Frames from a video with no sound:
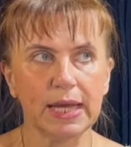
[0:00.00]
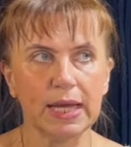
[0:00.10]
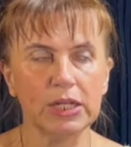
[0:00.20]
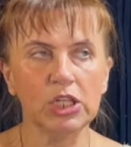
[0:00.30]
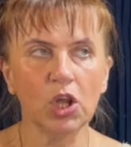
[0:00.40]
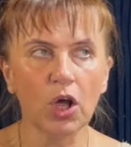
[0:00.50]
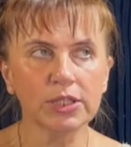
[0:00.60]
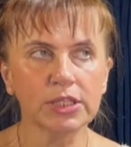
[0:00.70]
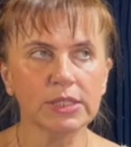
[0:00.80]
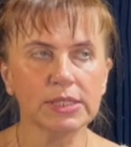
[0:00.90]

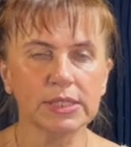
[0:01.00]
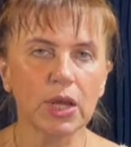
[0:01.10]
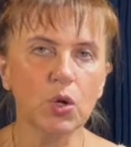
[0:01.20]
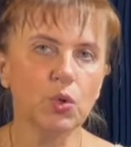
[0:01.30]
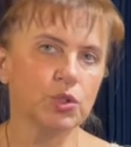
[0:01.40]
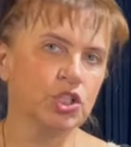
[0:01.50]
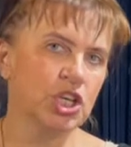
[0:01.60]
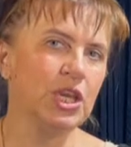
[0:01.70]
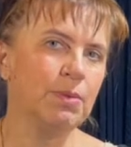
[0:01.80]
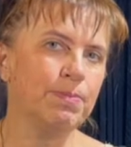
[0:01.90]
not so
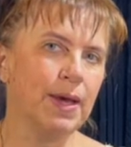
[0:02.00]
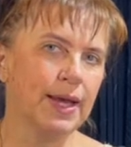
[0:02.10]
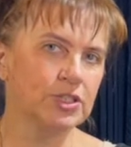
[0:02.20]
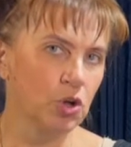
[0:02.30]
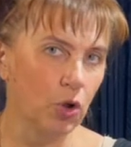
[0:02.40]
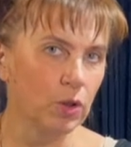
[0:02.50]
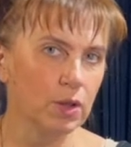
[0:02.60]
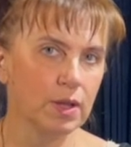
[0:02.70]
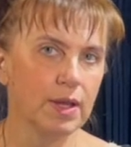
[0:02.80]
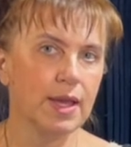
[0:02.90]
cheap at all,
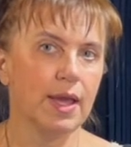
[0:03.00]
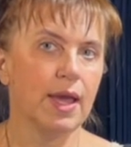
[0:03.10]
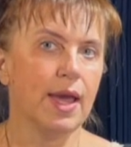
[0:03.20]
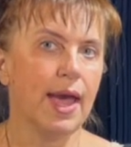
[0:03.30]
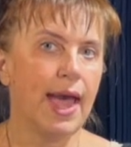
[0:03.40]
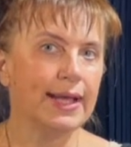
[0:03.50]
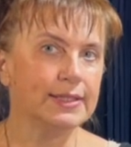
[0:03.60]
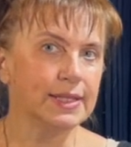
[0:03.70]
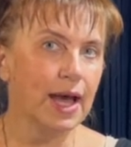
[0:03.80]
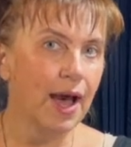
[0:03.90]

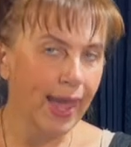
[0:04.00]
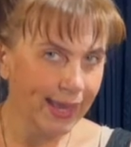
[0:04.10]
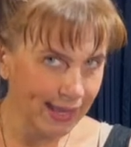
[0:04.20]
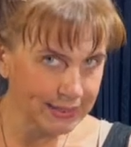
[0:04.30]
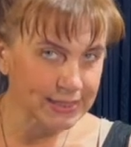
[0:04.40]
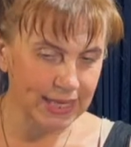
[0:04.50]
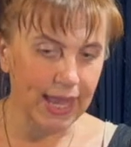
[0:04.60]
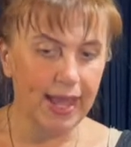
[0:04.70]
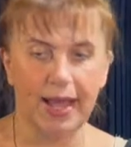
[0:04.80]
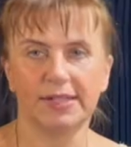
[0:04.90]
and I can
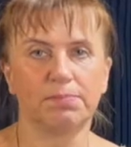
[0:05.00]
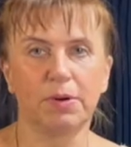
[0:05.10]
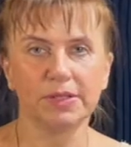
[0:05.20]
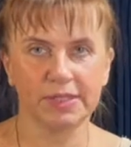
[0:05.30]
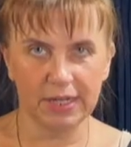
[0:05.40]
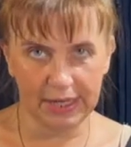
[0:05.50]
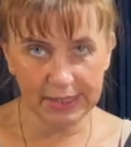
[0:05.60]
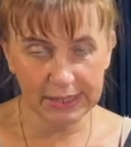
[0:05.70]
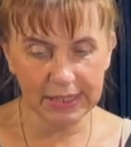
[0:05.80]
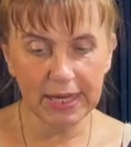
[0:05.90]
say as a
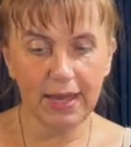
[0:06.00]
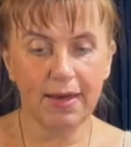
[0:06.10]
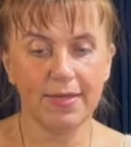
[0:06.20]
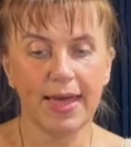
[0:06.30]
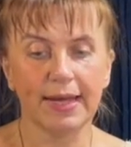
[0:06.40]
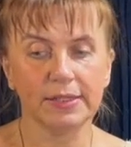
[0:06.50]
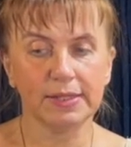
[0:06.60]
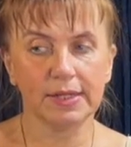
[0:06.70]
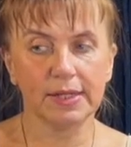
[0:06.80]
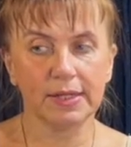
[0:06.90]
pastelist that
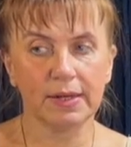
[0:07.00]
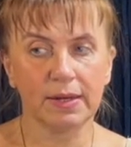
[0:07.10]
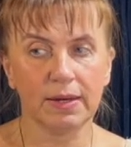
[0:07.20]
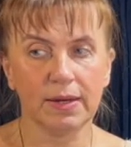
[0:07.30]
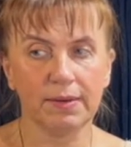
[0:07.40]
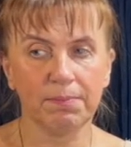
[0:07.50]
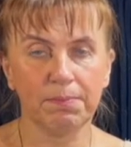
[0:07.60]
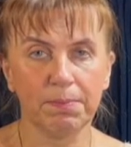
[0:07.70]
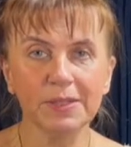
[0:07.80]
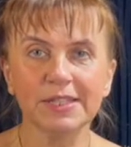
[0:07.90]

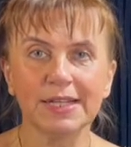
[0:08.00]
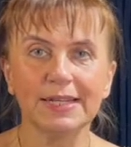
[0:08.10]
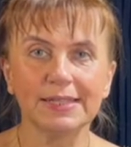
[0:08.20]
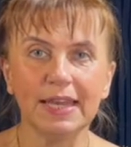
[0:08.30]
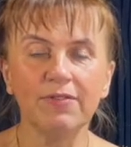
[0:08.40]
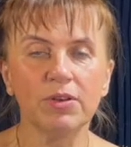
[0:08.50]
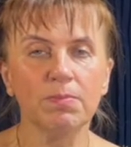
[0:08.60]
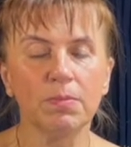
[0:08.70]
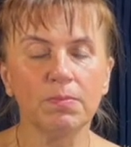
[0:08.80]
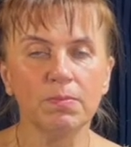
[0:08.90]
pastel is
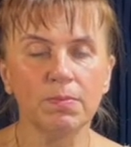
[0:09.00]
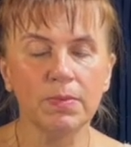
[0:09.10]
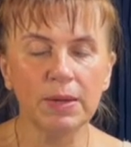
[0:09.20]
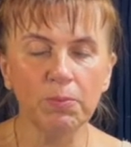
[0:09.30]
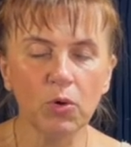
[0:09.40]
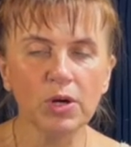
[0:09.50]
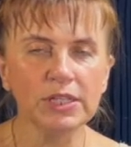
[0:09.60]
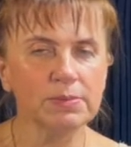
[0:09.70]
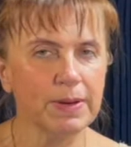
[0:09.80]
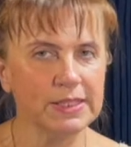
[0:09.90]
even more
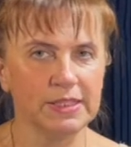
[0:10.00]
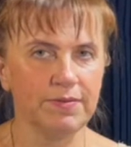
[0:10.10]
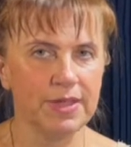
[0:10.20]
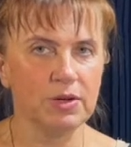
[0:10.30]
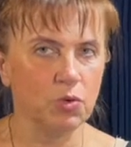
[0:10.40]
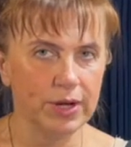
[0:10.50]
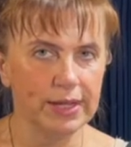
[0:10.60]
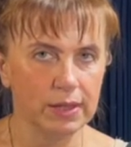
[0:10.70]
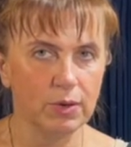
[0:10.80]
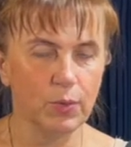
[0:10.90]
expensive than
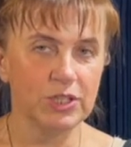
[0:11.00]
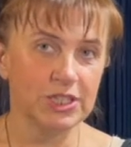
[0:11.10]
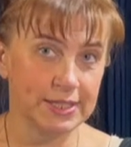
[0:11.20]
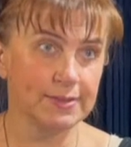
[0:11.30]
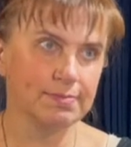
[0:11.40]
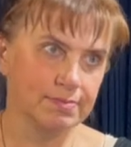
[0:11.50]
oil, which is